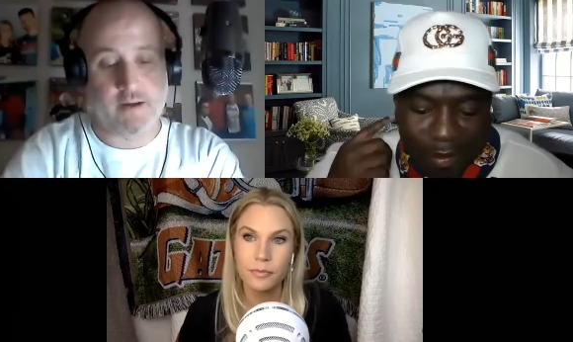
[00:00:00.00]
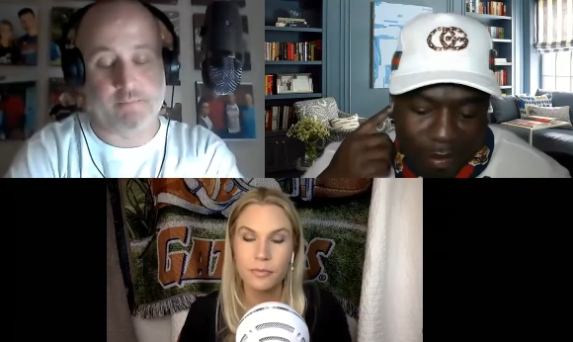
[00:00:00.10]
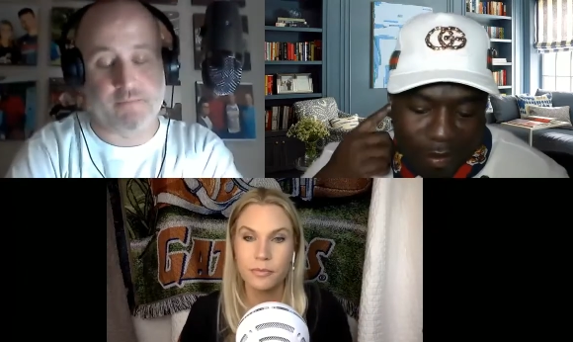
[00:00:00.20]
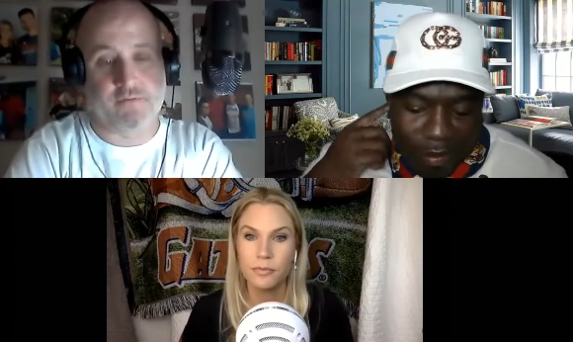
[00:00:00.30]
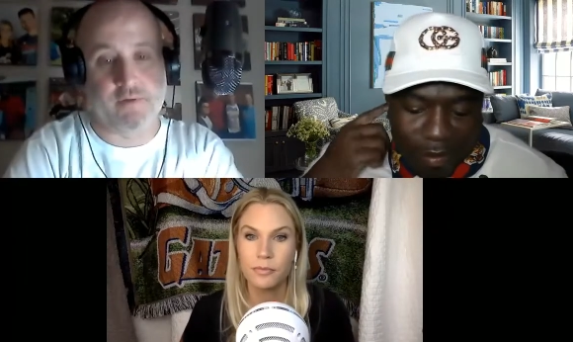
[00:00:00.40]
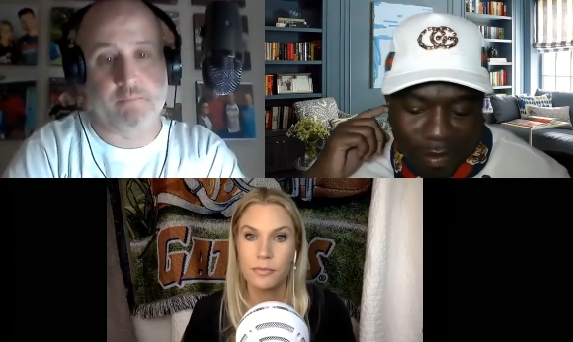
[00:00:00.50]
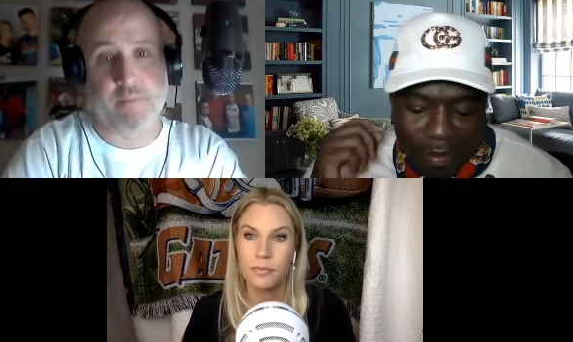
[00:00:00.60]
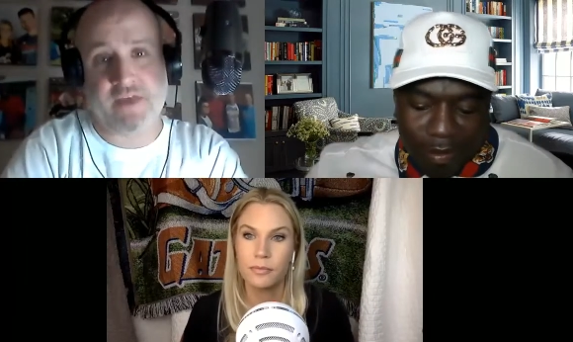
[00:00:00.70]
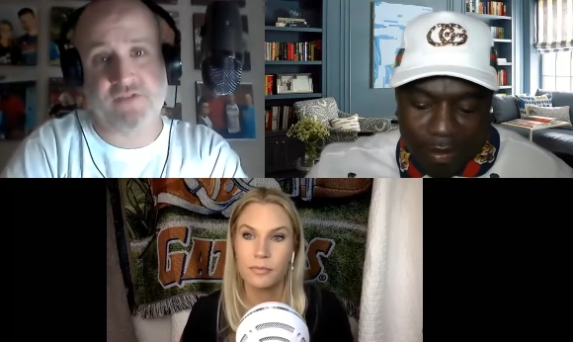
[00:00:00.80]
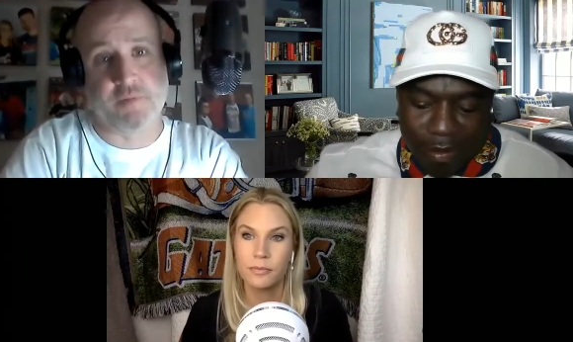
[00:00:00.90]
Speaker 1: between
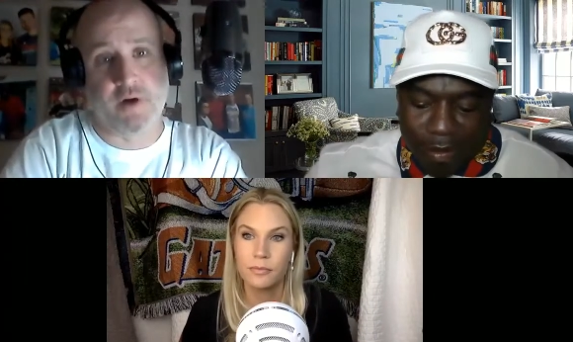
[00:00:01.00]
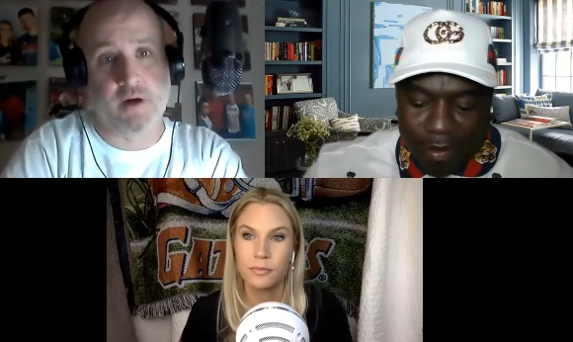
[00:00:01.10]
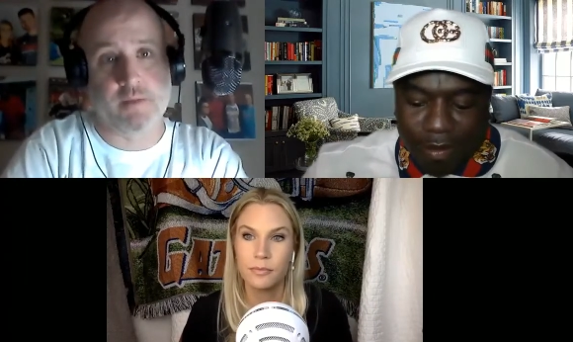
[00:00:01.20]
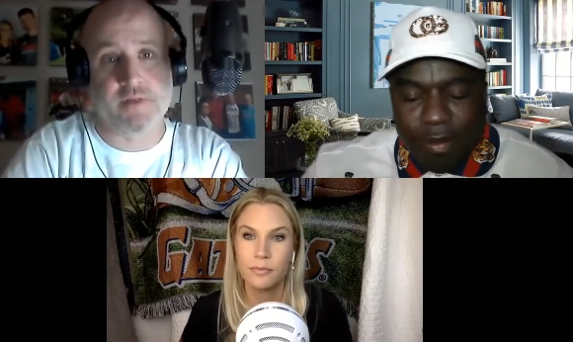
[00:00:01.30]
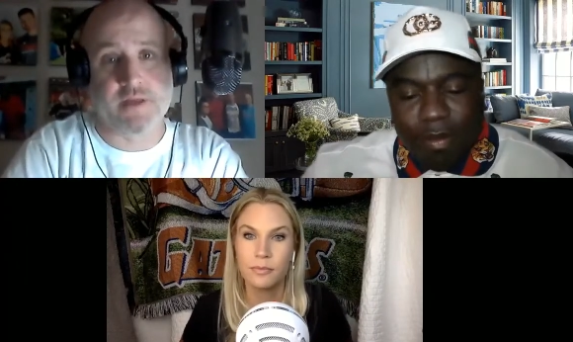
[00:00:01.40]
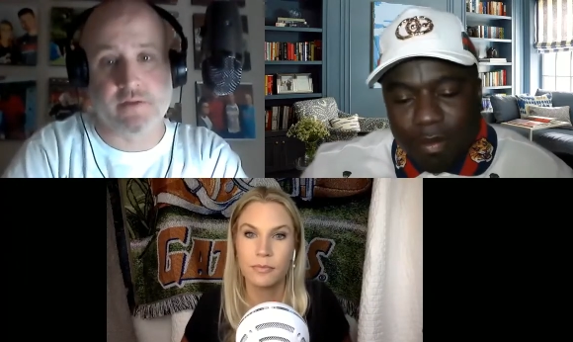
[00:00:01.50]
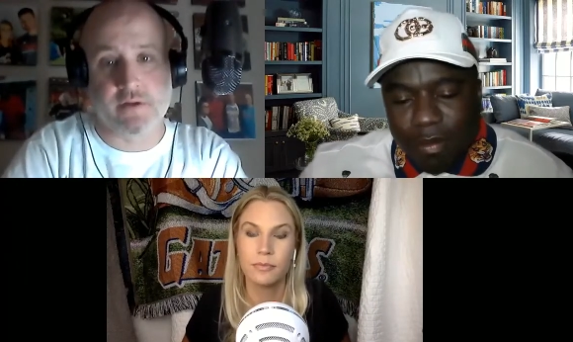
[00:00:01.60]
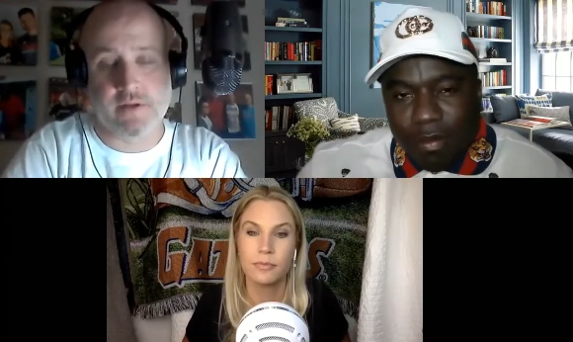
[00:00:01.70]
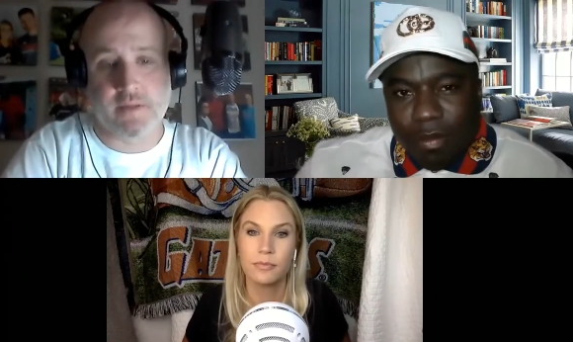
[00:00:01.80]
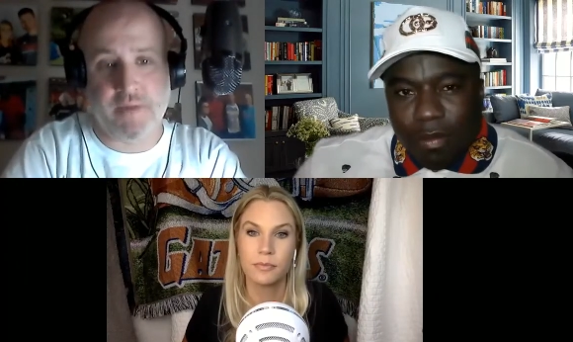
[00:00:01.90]
baseball, I played little
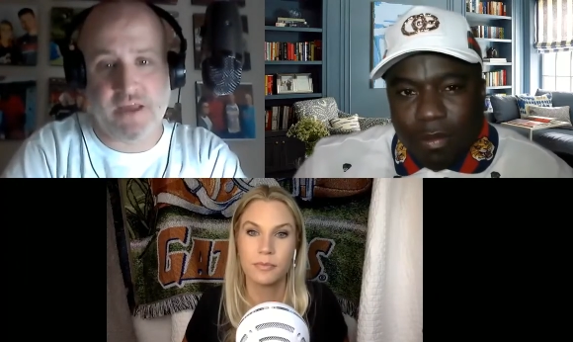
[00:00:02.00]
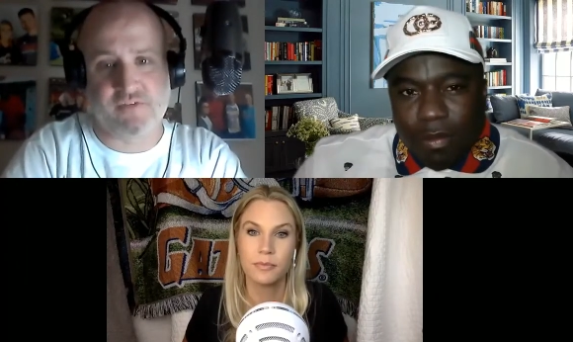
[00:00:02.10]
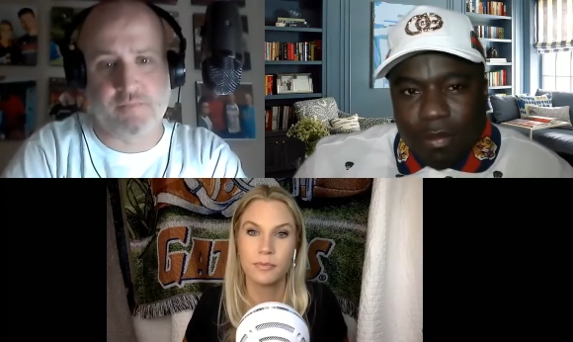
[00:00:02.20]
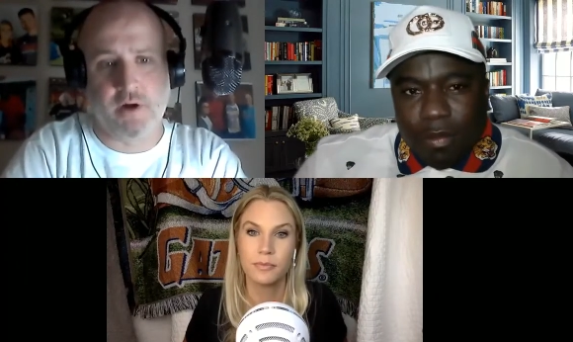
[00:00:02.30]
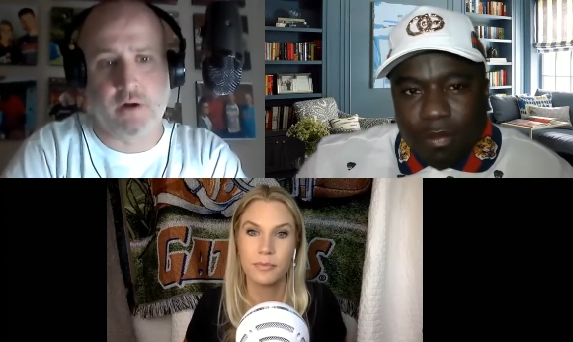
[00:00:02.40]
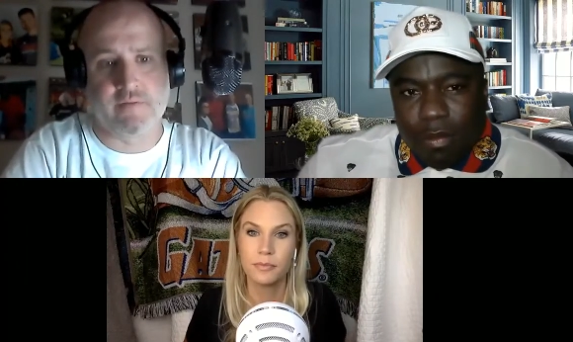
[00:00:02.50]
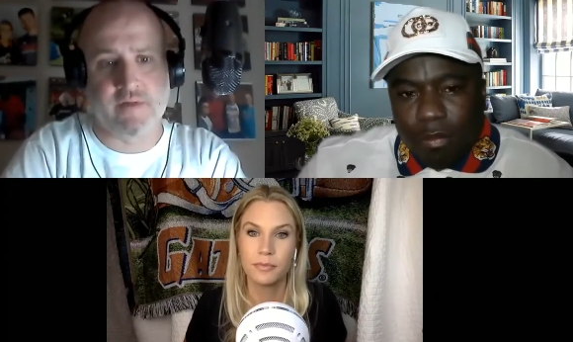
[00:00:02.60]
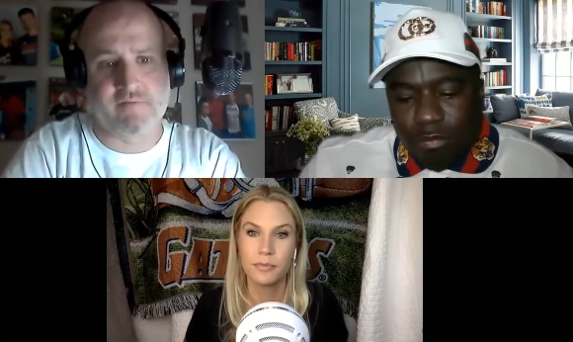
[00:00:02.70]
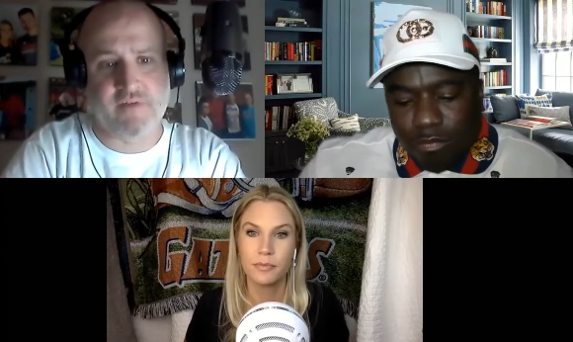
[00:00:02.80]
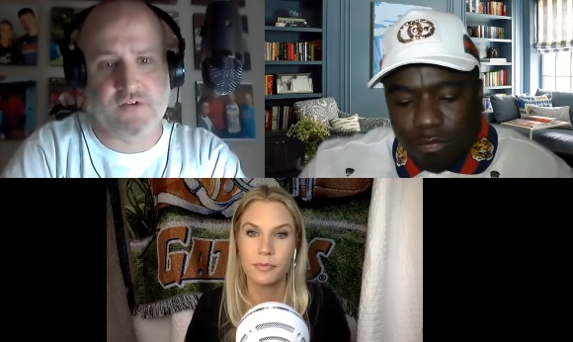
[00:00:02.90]
league baseball, and then
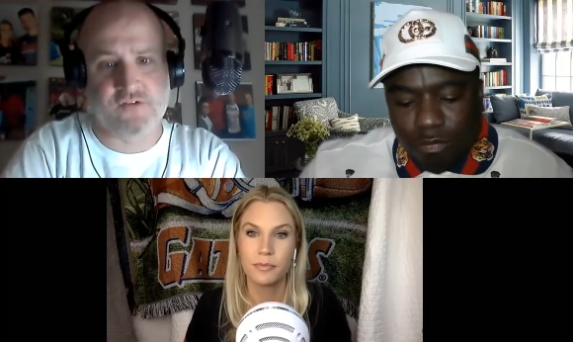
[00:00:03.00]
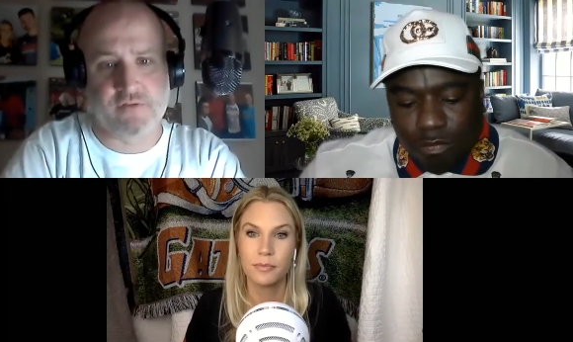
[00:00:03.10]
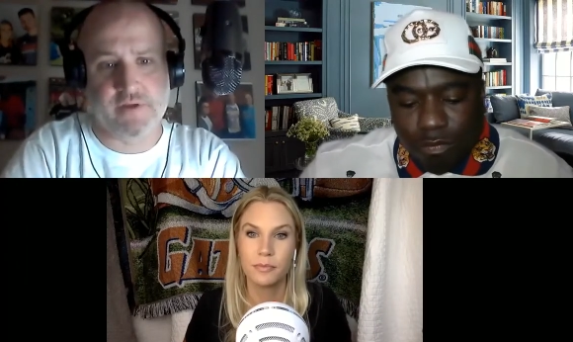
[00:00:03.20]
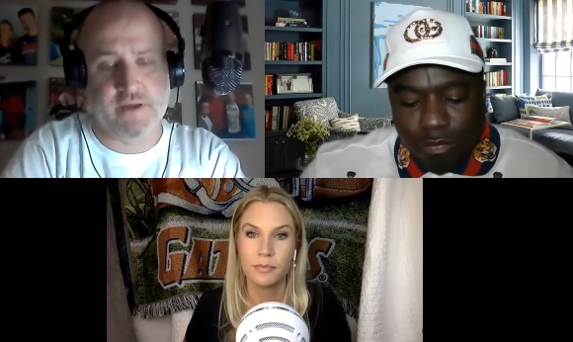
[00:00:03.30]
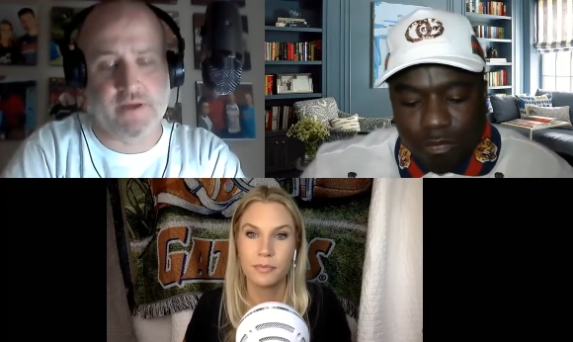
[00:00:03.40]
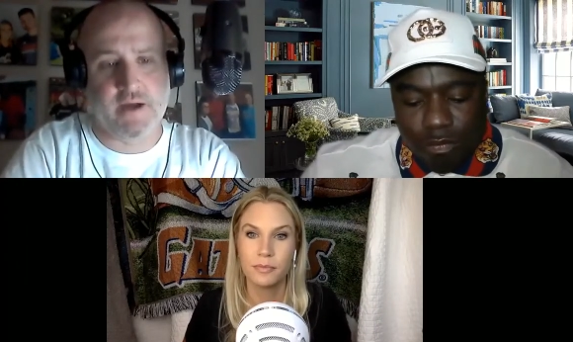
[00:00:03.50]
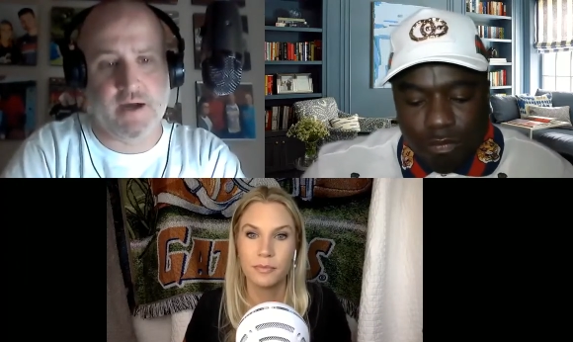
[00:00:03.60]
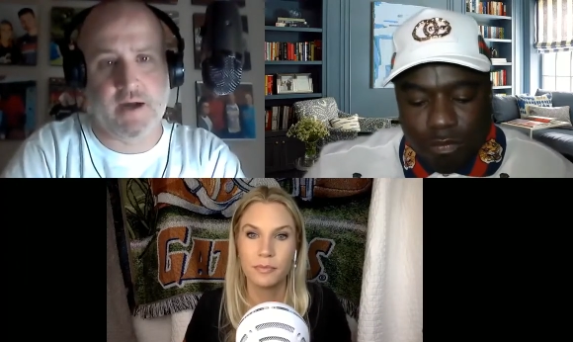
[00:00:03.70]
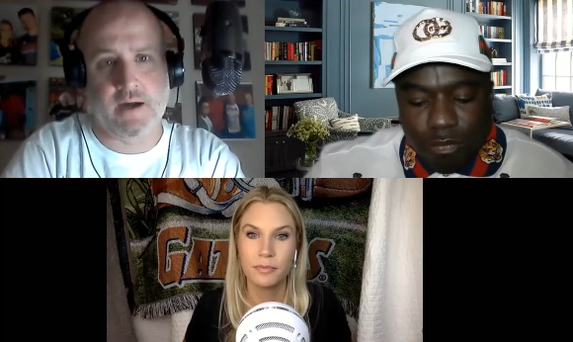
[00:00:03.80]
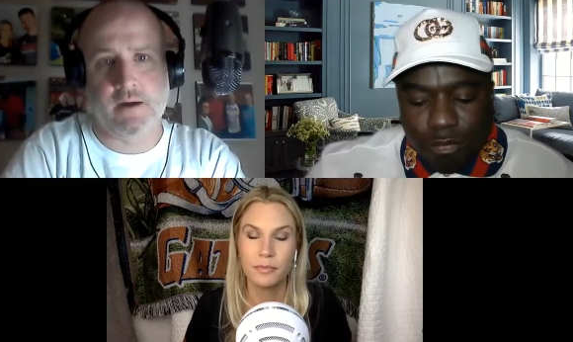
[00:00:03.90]
eventually
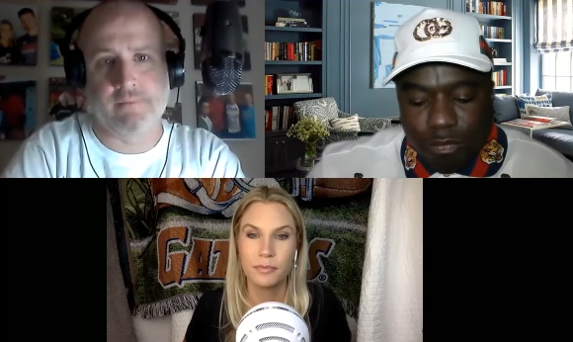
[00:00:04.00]
uh,